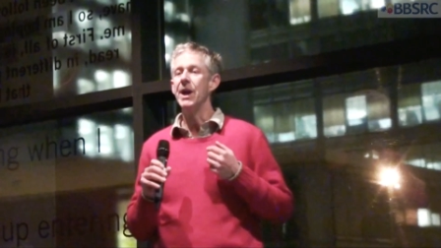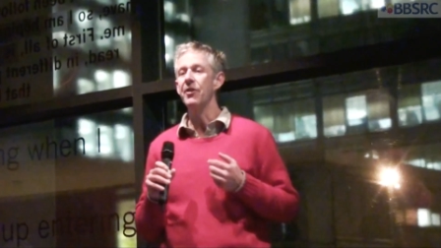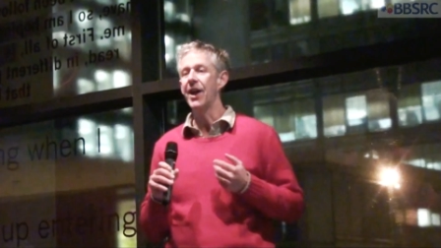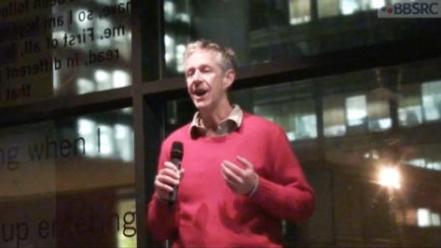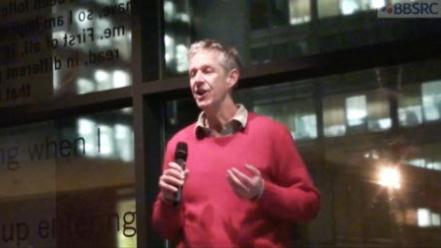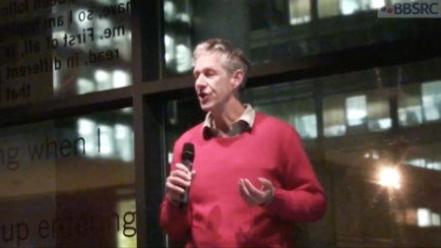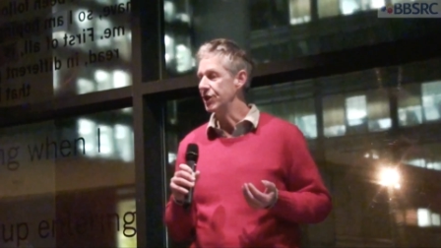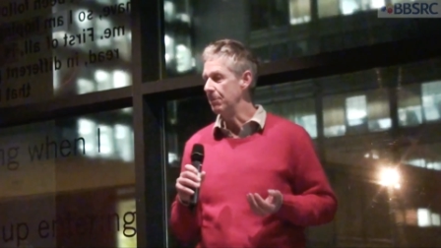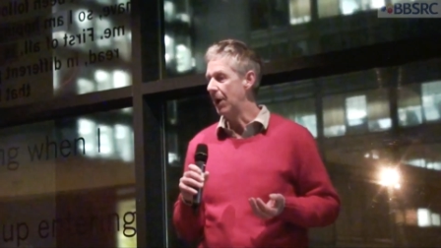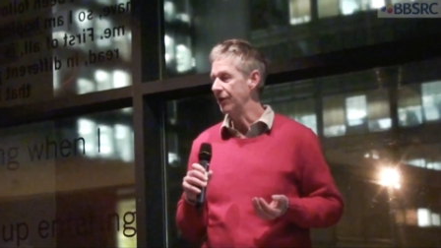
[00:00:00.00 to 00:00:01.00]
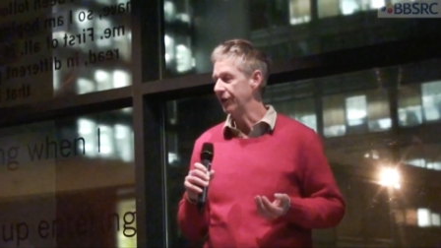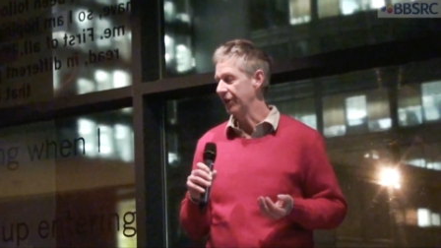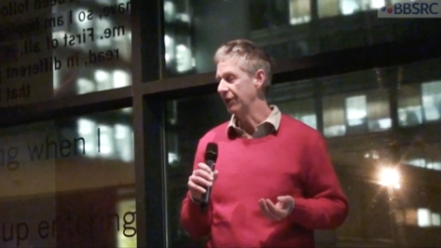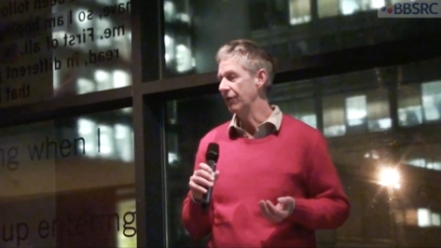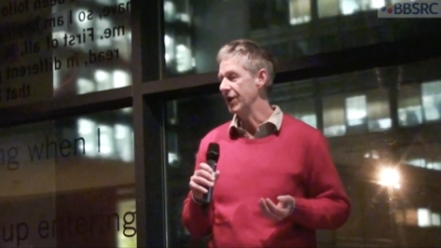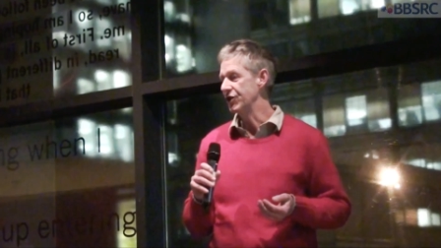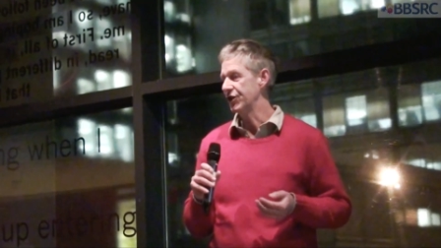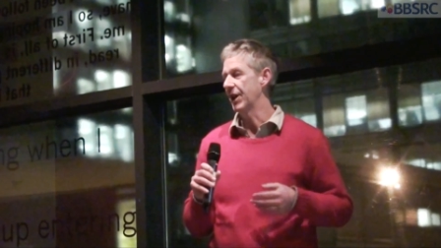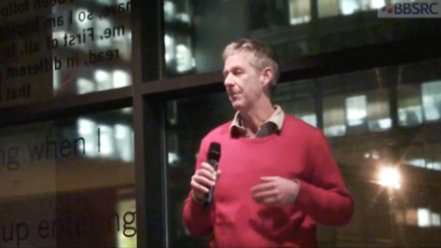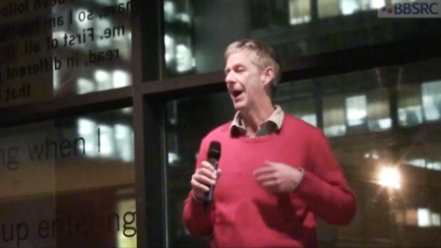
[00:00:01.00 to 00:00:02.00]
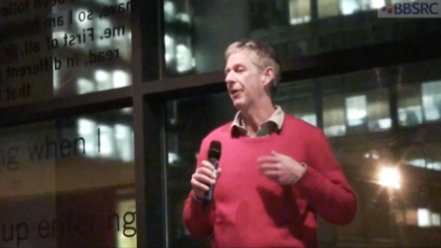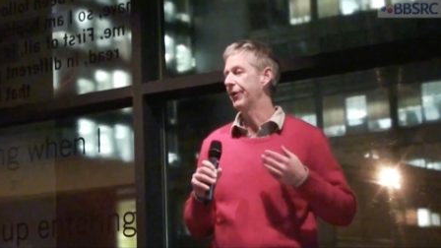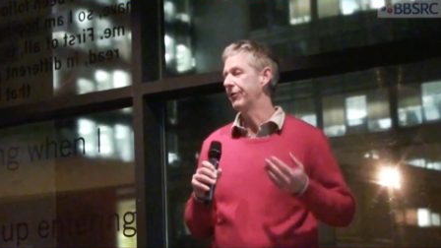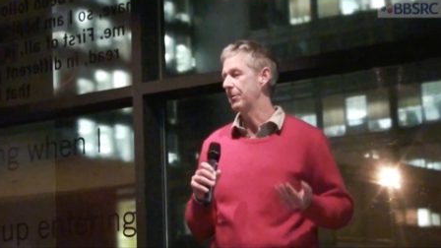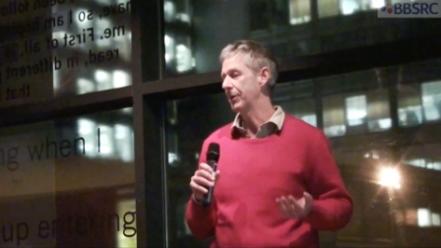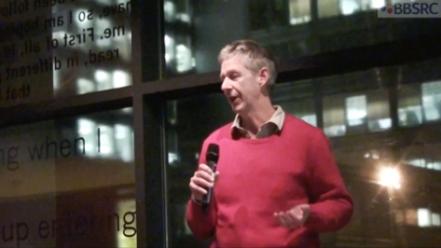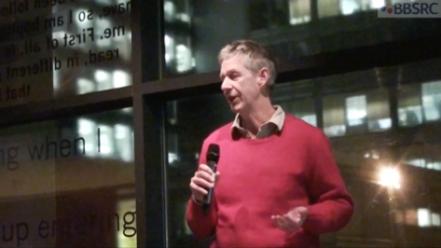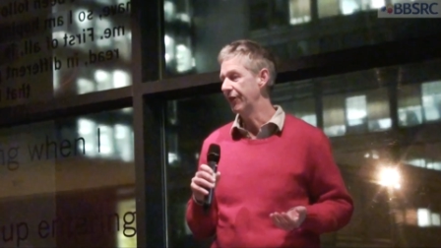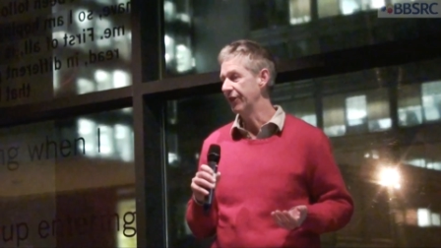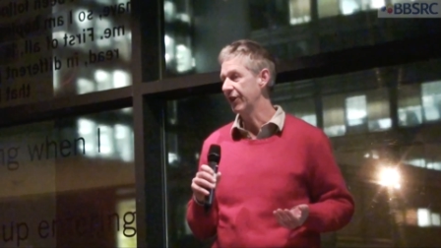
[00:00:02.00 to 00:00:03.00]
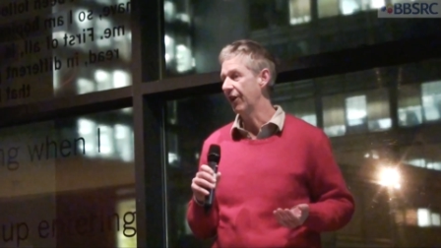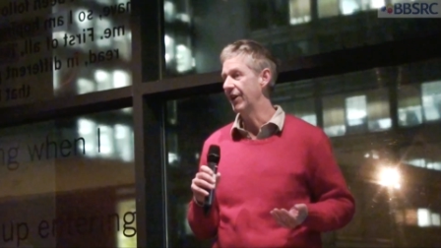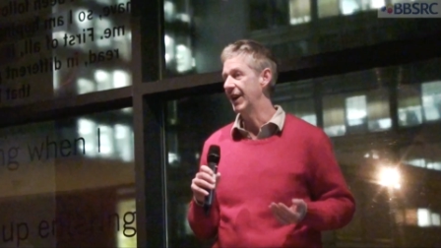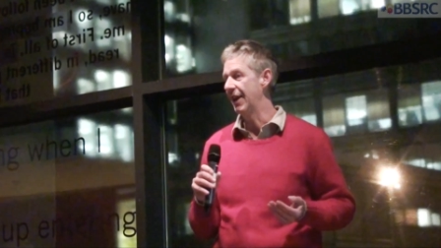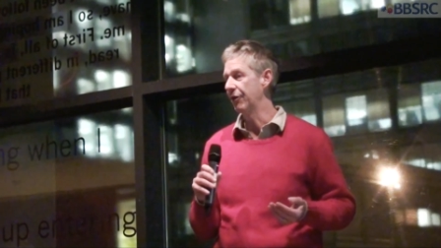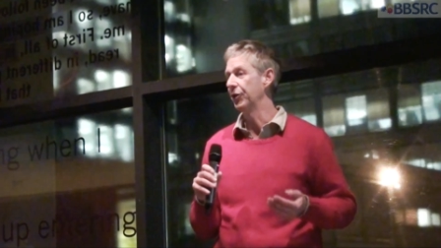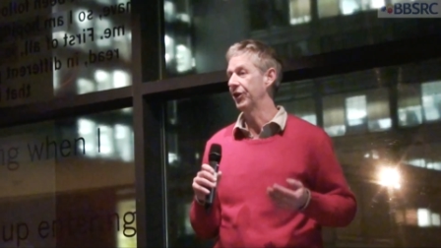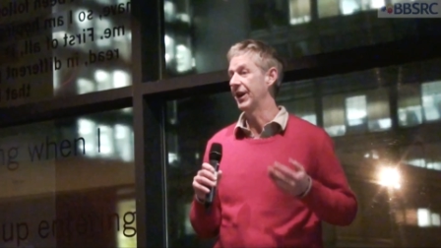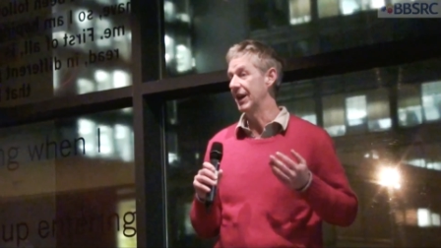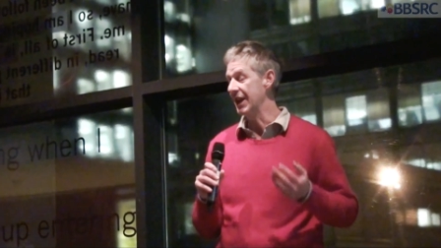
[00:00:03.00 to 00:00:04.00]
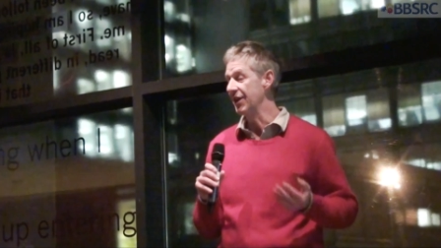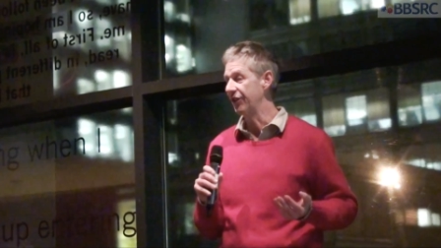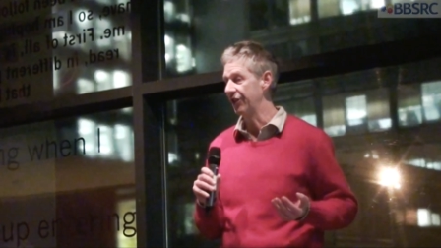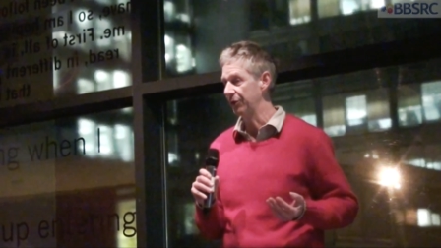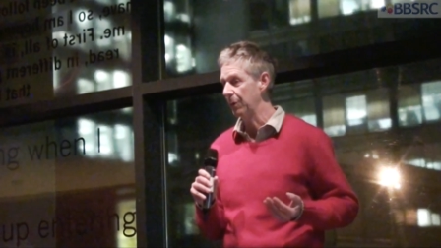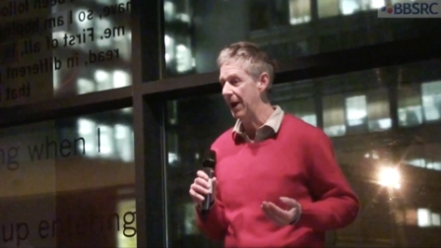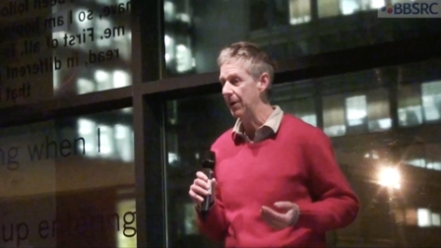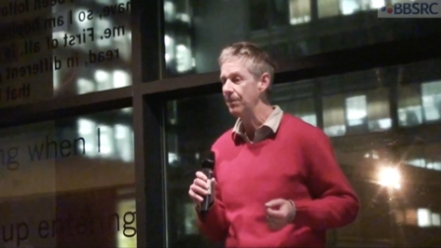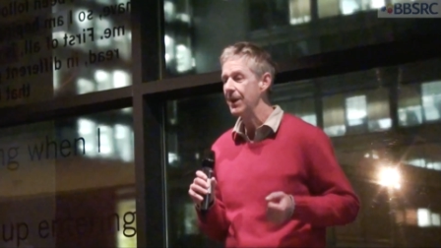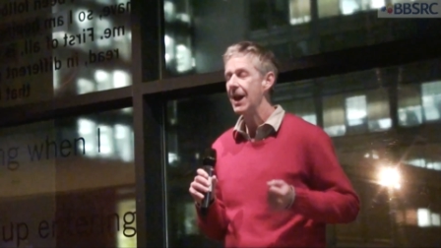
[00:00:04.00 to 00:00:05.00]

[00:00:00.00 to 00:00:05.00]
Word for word: know that energy demand is going to reach about 50% of its current levels at least as well.